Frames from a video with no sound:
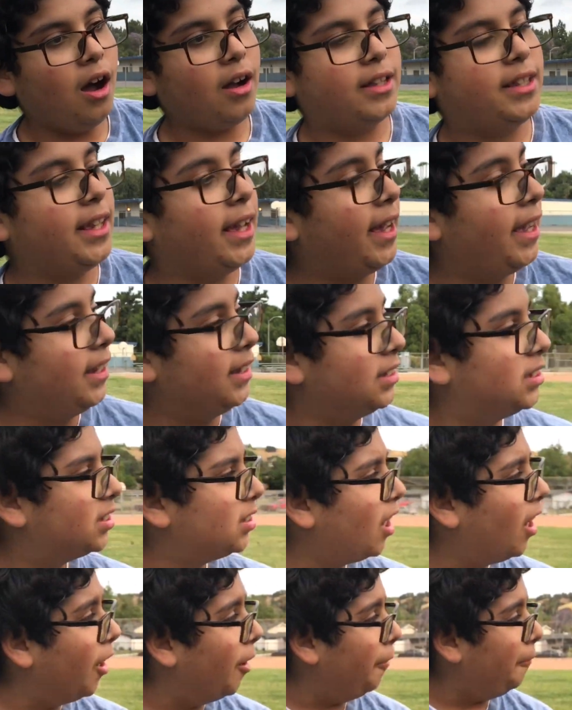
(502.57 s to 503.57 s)
Okay,
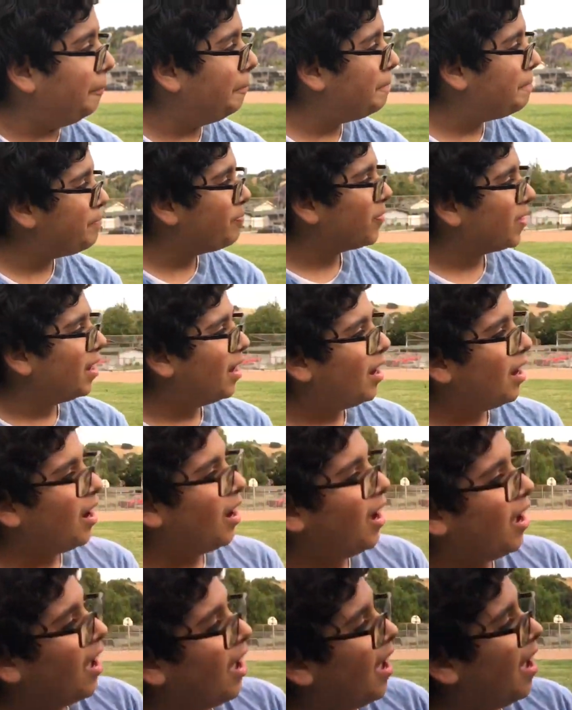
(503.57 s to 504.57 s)
so,
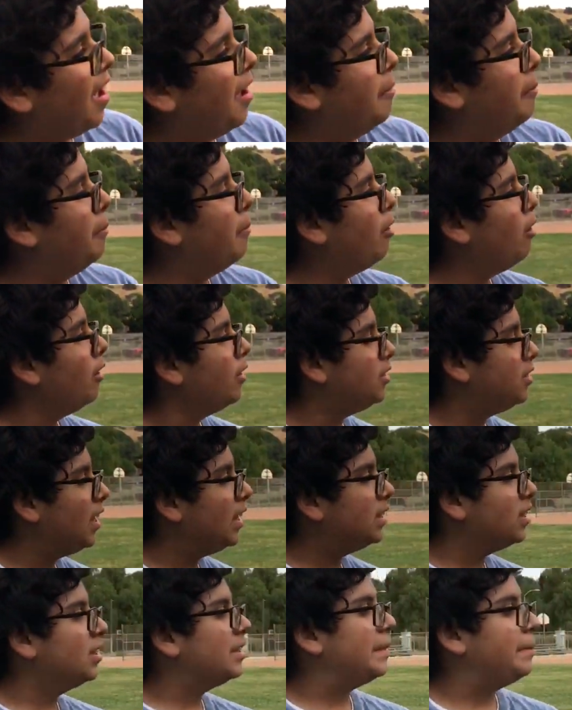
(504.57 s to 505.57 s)
more
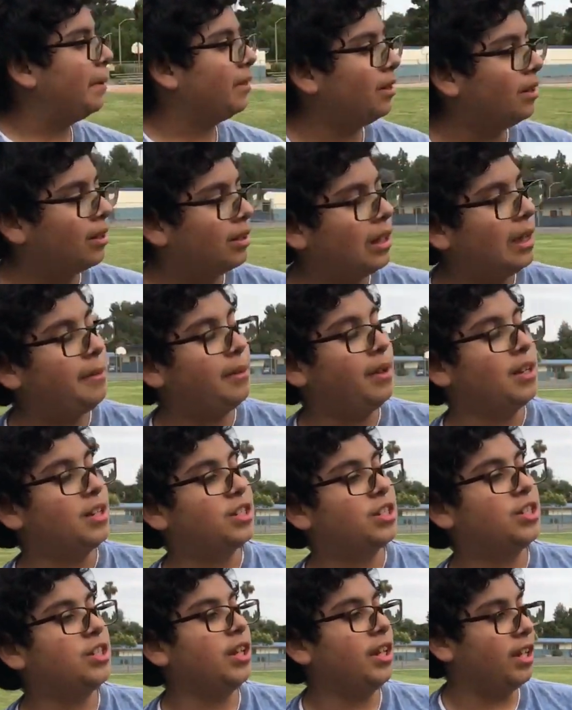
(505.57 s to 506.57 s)
details about the Columbian
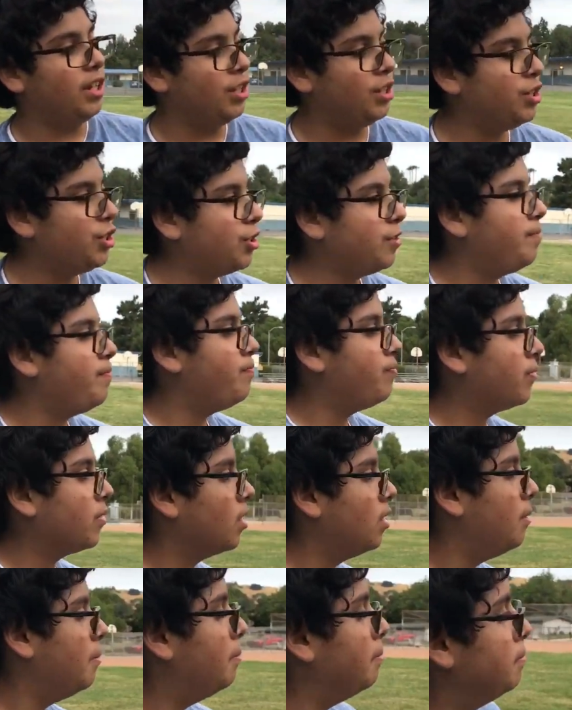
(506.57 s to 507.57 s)
Exchange.
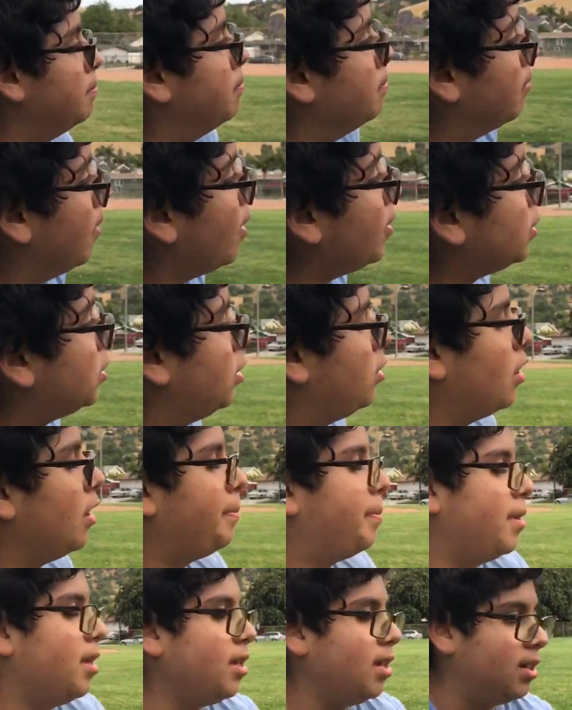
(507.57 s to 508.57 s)
Most
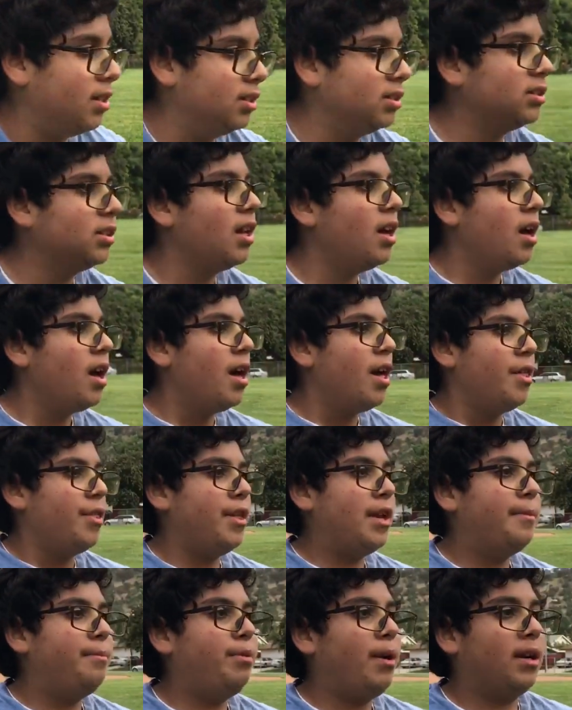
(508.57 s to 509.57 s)
Europeans,
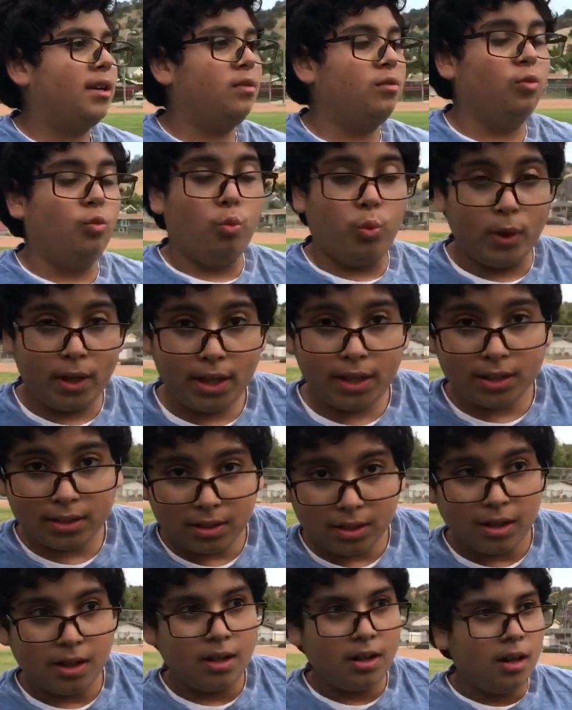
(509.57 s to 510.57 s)
they brought in wheat,
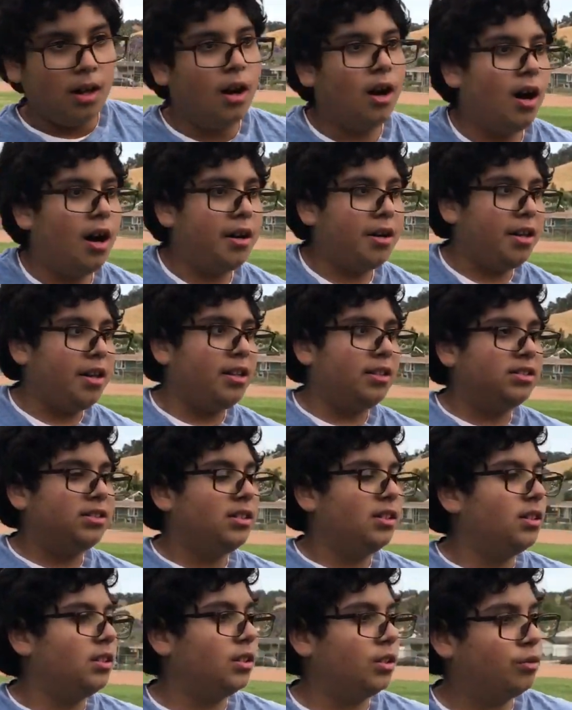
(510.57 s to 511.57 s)
onions,
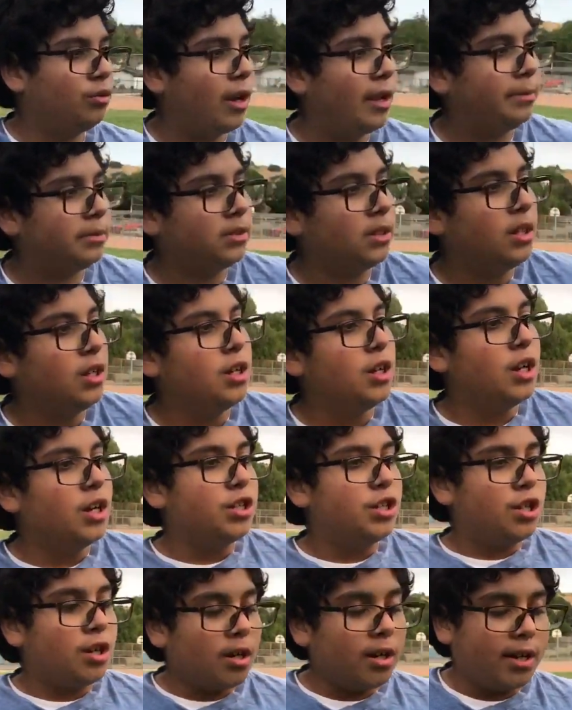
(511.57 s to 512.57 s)
grape,
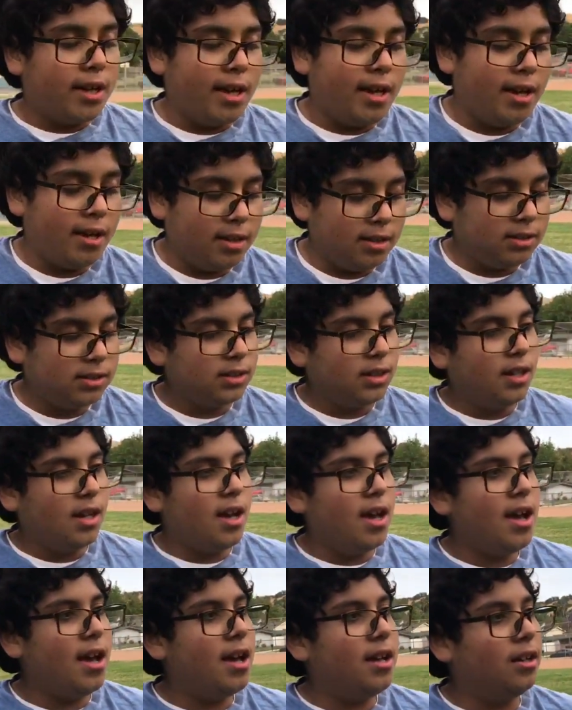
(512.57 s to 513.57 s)

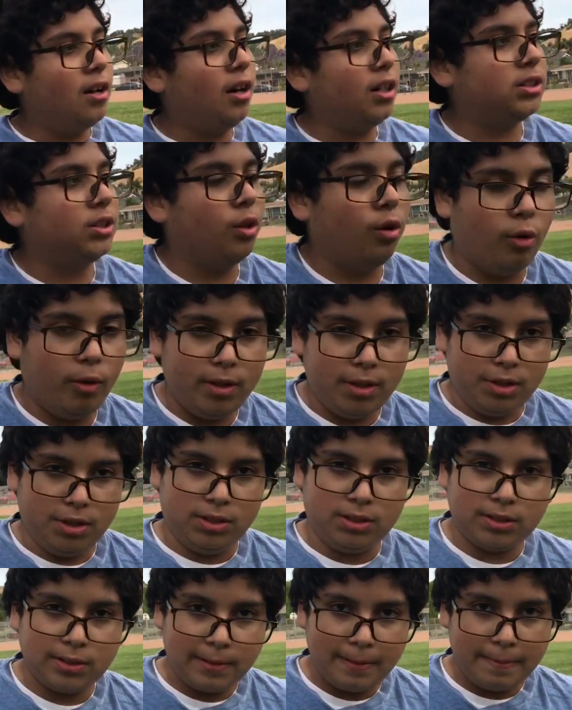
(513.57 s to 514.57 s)
sugarcane, and also oranges.